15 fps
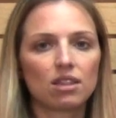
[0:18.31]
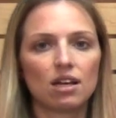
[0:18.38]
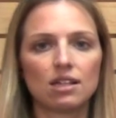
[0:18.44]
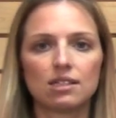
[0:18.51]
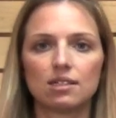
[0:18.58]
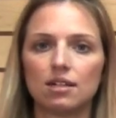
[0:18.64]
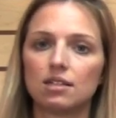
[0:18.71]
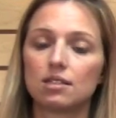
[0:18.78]

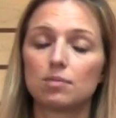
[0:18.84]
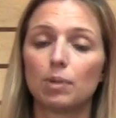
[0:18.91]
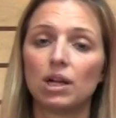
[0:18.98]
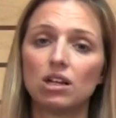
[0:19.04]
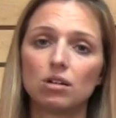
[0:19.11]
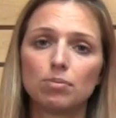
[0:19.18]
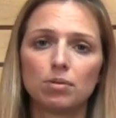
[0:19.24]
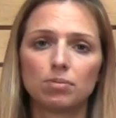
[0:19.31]
That's a
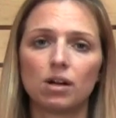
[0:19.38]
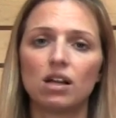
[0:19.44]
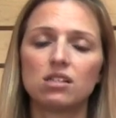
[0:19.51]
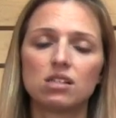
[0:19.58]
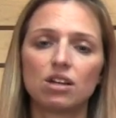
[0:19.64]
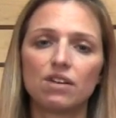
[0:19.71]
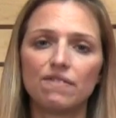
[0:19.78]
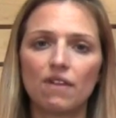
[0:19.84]
Spyder
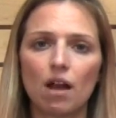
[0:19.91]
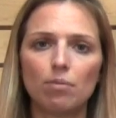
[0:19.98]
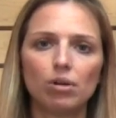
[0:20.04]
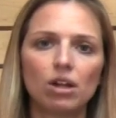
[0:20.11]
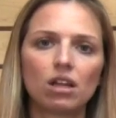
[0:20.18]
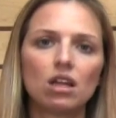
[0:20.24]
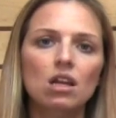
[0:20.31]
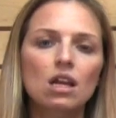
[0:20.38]
proprietary
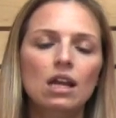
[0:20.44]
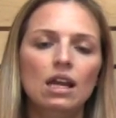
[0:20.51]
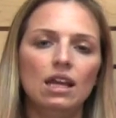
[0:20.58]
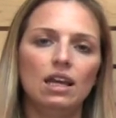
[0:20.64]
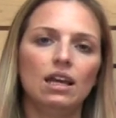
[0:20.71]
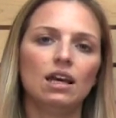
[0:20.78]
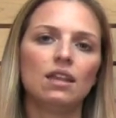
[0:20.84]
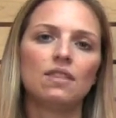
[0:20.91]
fabric,
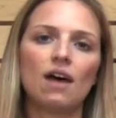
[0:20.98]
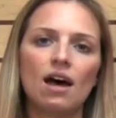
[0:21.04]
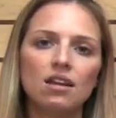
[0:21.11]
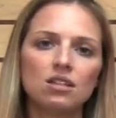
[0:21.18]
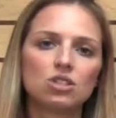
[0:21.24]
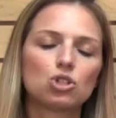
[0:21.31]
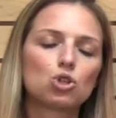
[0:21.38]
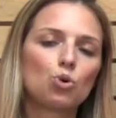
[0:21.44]
and that
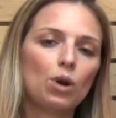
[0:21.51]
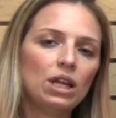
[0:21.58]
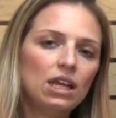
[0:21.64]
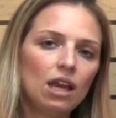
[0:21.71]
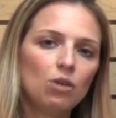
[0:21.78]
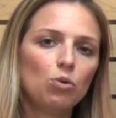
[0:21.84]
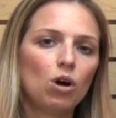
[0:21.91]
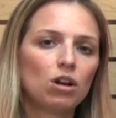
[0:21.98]
is
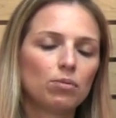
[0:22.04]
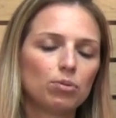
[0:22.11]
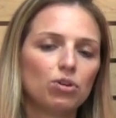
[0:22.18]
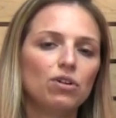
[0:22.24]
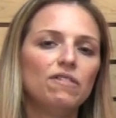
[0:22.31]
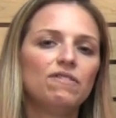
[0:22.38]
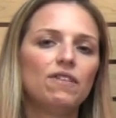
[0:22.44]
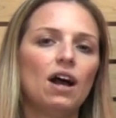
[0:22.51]
20K
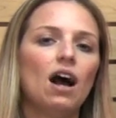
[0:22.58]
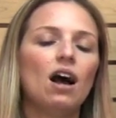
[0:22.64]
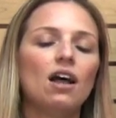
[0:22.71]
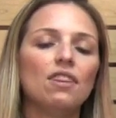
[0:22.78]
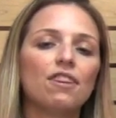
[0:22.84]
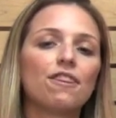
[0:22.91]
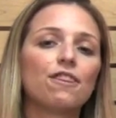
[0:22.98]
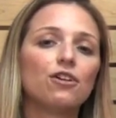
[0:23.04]
waterproof
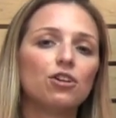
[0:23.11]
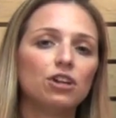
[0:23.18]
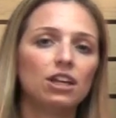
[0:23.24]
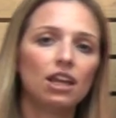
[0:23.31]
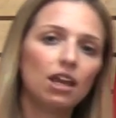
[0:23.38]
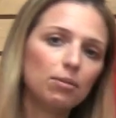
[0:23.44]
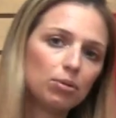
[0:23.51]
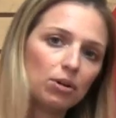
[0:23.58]
and
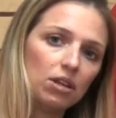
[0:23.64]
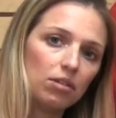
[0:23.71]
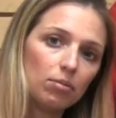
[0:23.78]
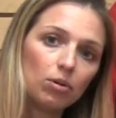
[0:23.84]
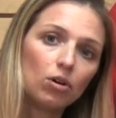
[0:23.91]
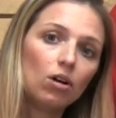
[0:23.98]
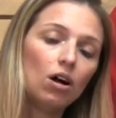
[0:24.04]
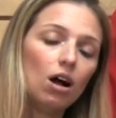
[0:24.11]
30K
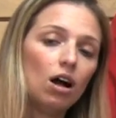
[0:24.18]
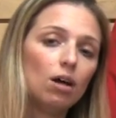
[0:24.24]
breathable.